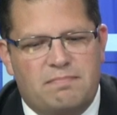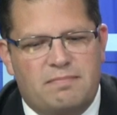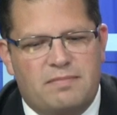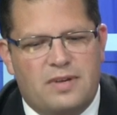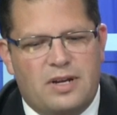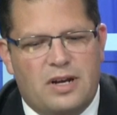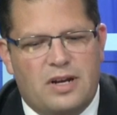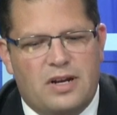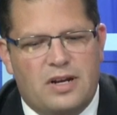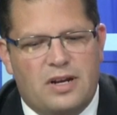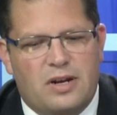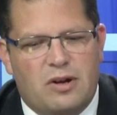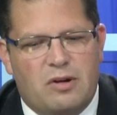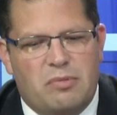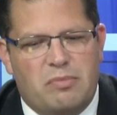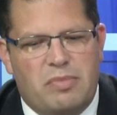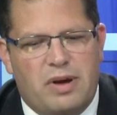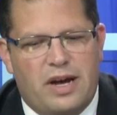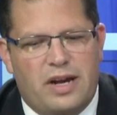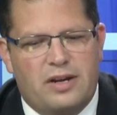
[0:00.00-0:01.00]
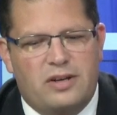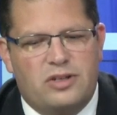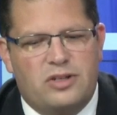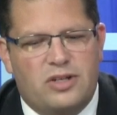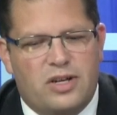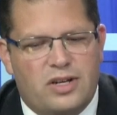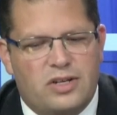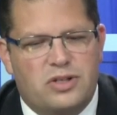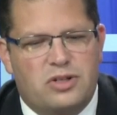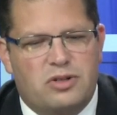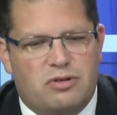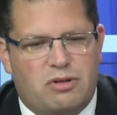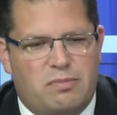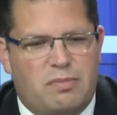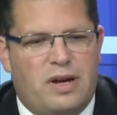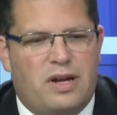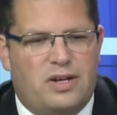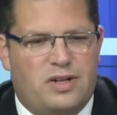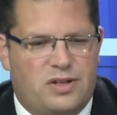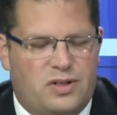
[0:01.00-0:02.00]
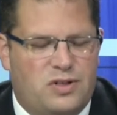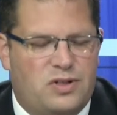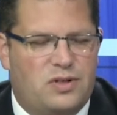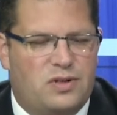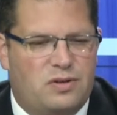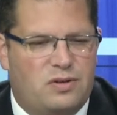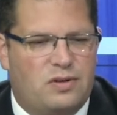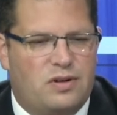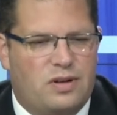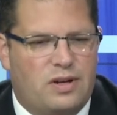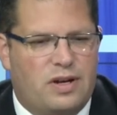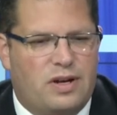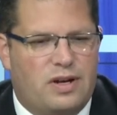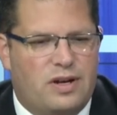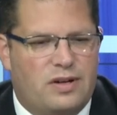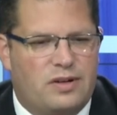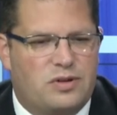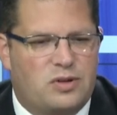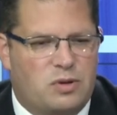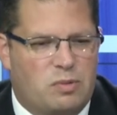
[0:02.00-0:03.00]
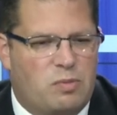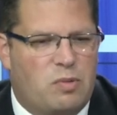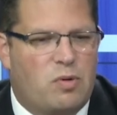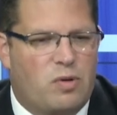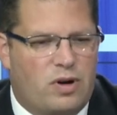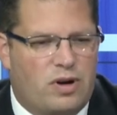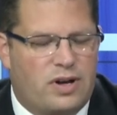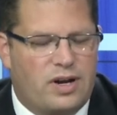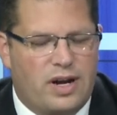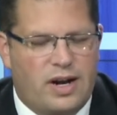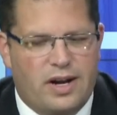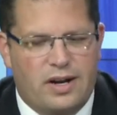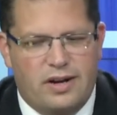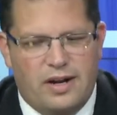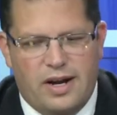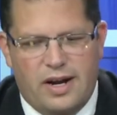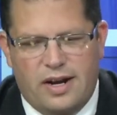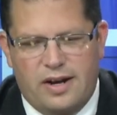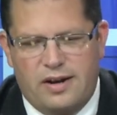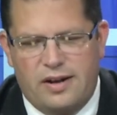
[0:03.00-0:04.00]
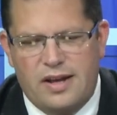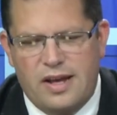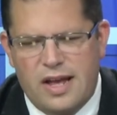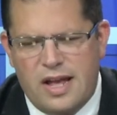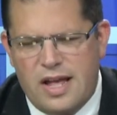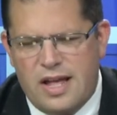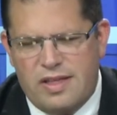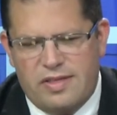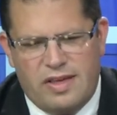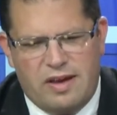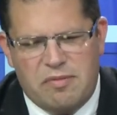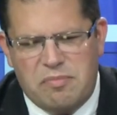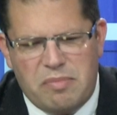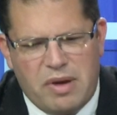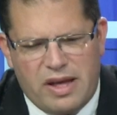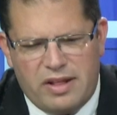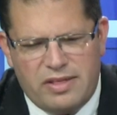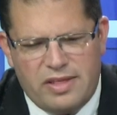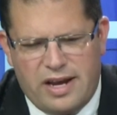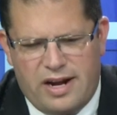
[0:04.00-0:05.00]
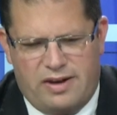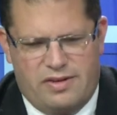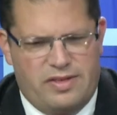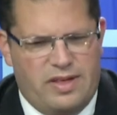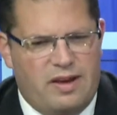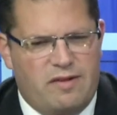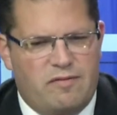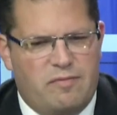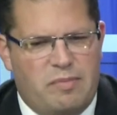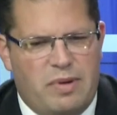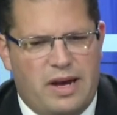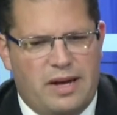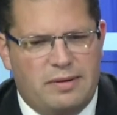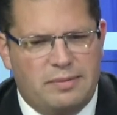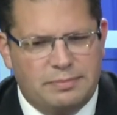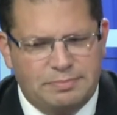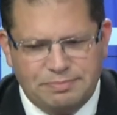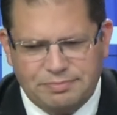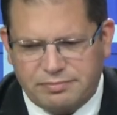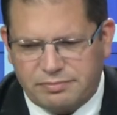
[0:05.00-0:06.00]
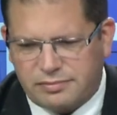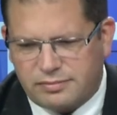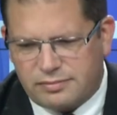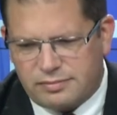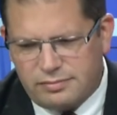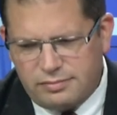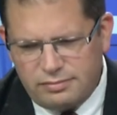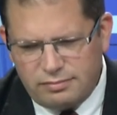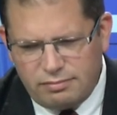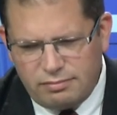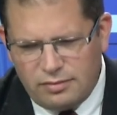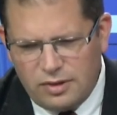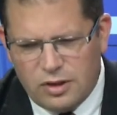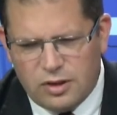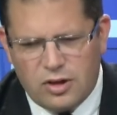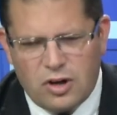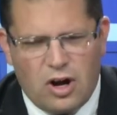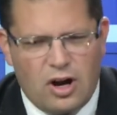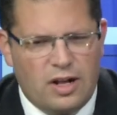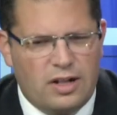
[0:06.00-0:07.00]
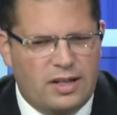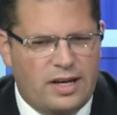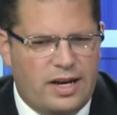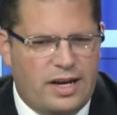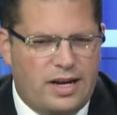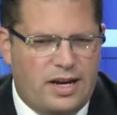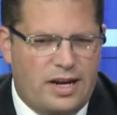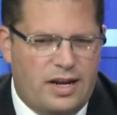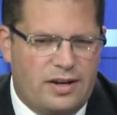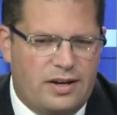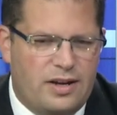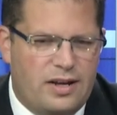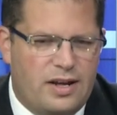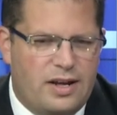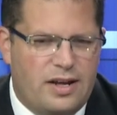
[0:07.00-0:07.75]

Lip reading: you know, been just tremendous support. And they've been there. They've been calling and